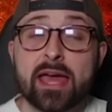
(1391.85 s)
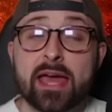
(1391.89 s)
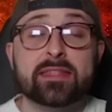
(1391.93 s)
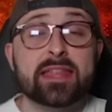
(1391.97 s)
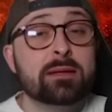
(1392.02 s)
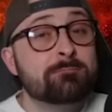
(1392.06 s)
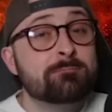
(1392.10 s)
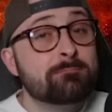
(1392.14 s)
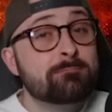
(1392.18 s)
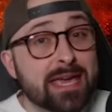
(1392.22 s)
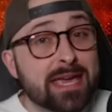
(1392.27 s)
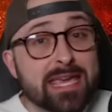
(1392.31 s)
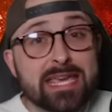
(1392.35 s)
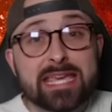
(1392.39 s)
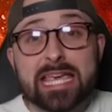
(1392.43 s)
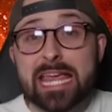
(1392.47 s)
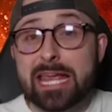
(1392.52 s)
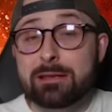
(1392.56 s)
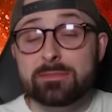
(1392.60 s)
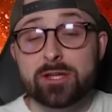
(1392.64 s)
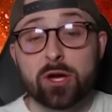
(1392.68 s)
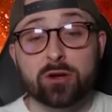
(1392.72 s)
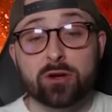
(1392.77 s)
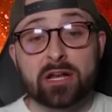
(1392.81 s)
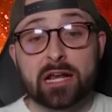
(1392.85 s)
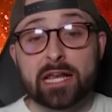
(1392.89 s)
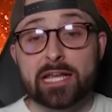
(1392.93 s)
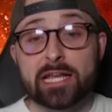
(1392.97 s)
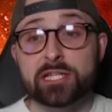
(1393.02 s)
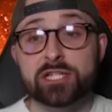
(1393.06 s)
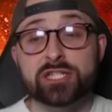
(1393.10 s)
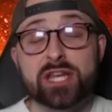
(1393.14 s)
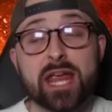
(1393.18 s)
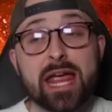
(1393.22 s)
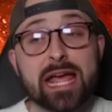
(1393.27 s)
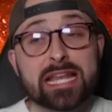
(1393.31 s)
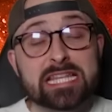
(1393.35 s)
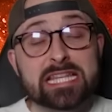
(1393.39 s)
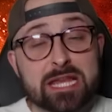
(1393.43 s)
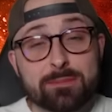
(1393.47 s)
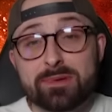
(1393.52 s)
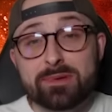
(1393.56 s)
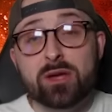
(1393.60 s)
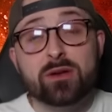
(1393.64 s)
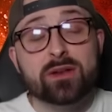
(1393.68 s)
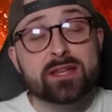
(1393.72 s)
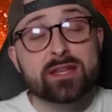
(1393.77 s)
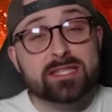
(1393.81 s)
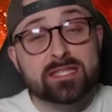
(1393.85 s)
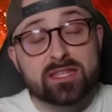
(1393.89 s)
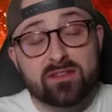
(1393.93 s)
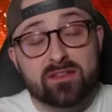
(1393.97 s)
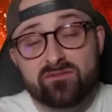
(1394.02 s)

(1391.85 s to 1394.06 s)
They may keep the odd clean sheet, and to be honest,